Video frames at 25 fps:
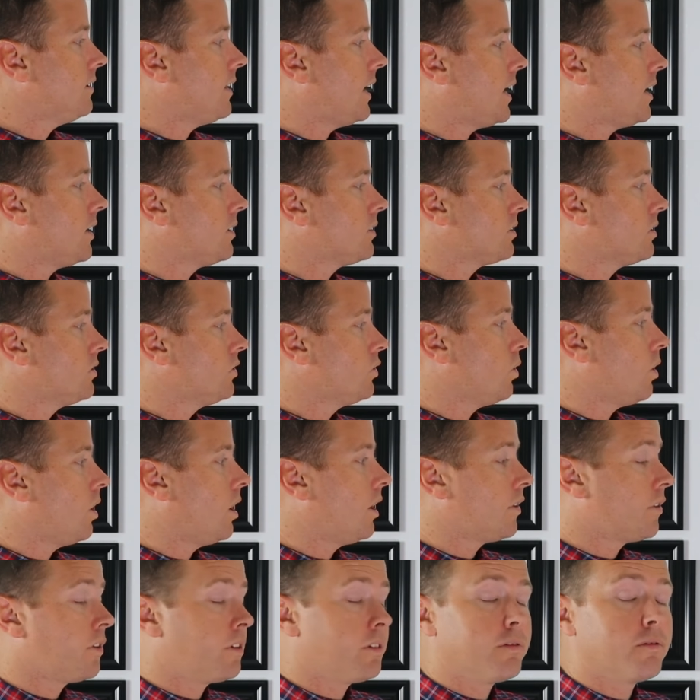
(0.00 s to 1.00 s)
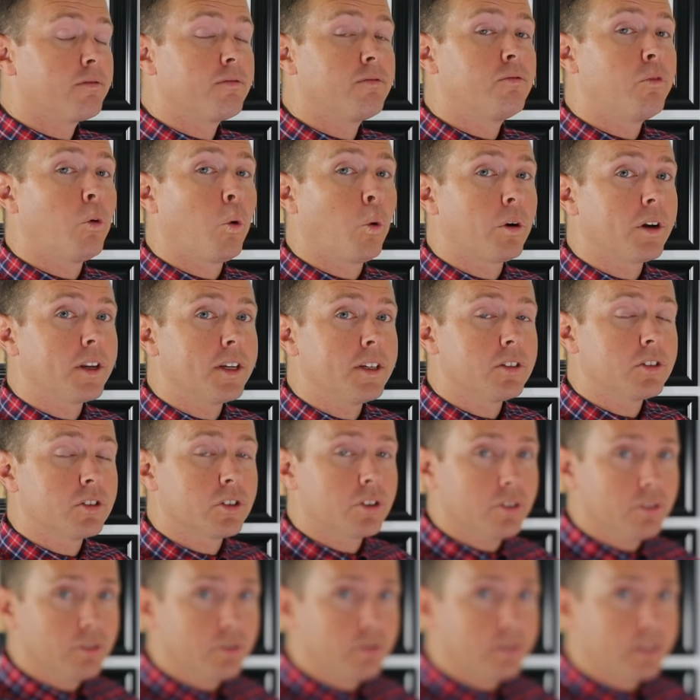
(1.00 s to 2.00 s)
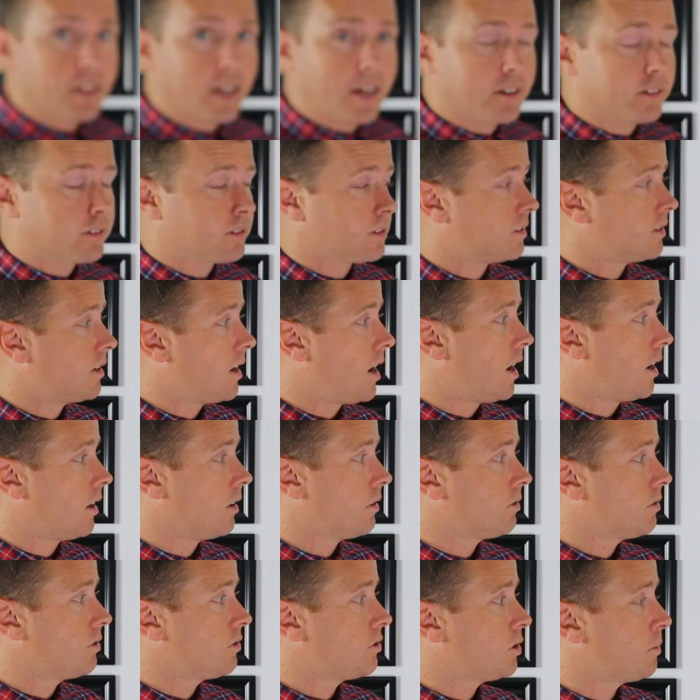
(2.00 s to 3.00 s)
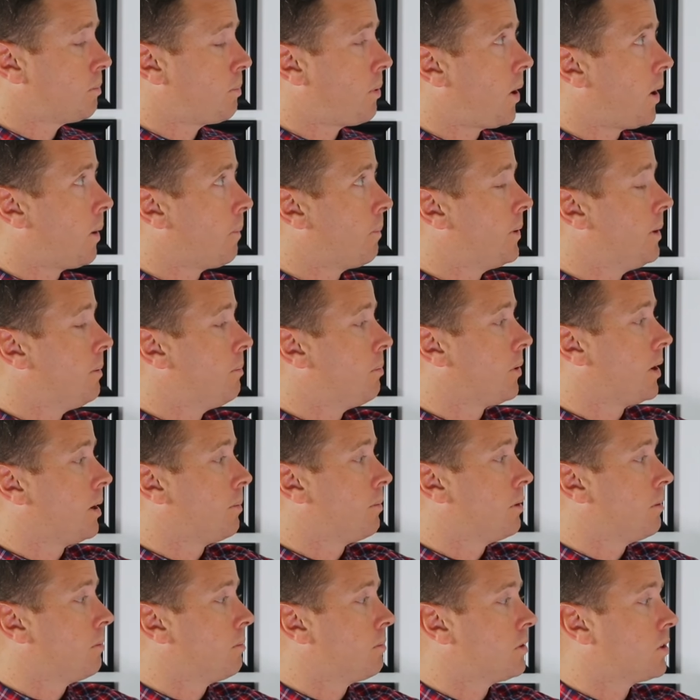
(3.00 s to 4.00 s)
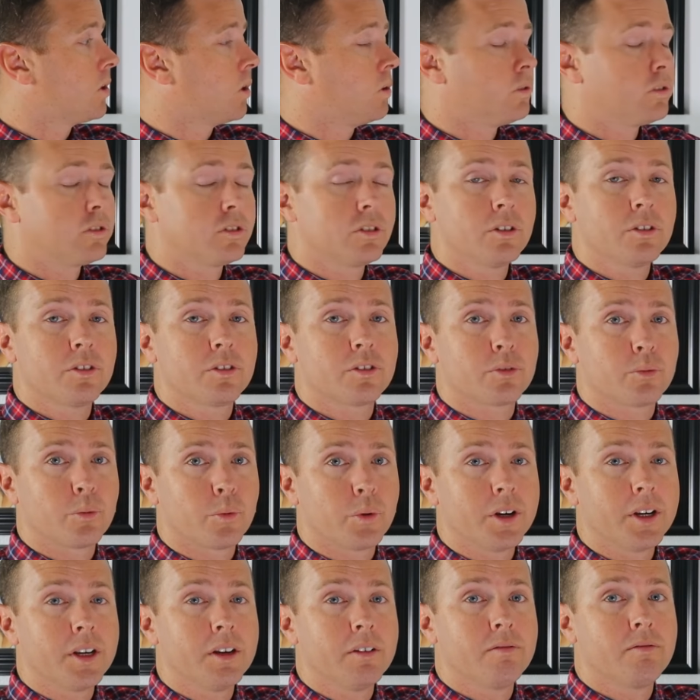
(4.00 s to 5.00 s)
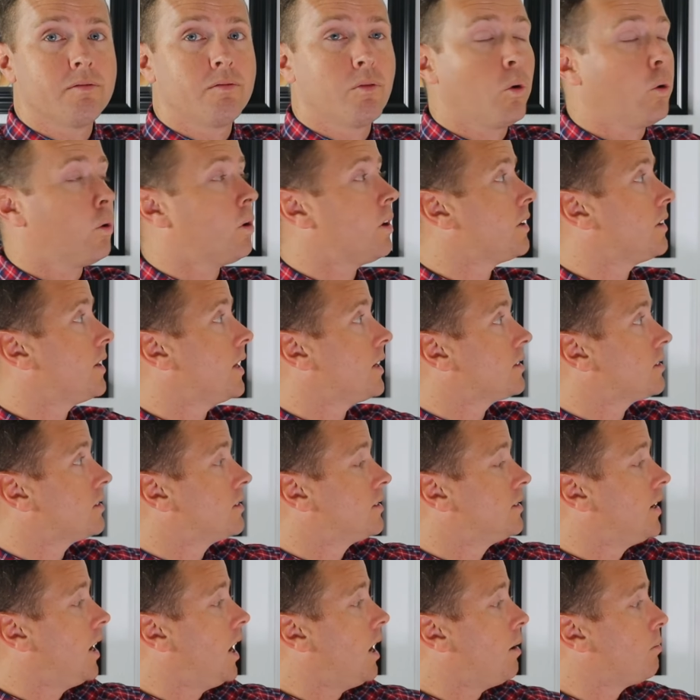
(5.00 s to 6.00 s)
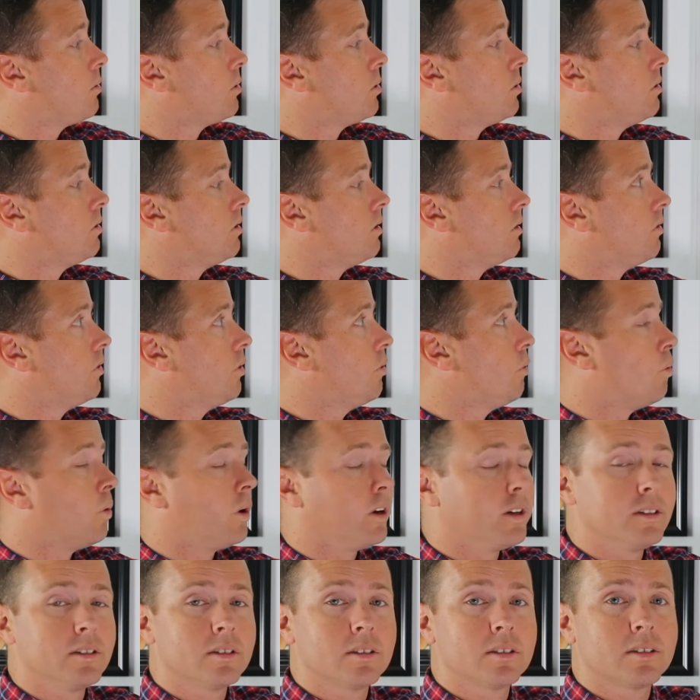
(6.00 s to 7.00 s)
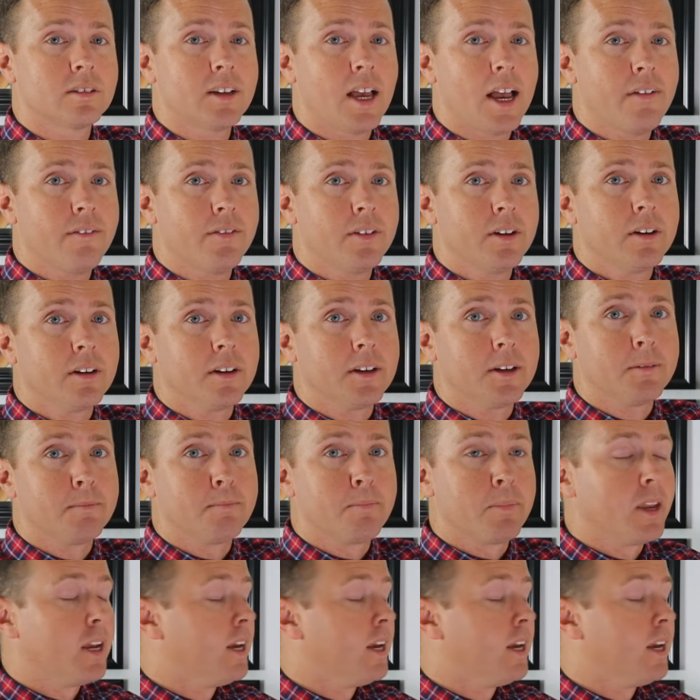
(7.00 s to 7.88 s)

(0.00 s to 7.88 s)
to $142,000, your Part B premium goes to $340. That's double the $170.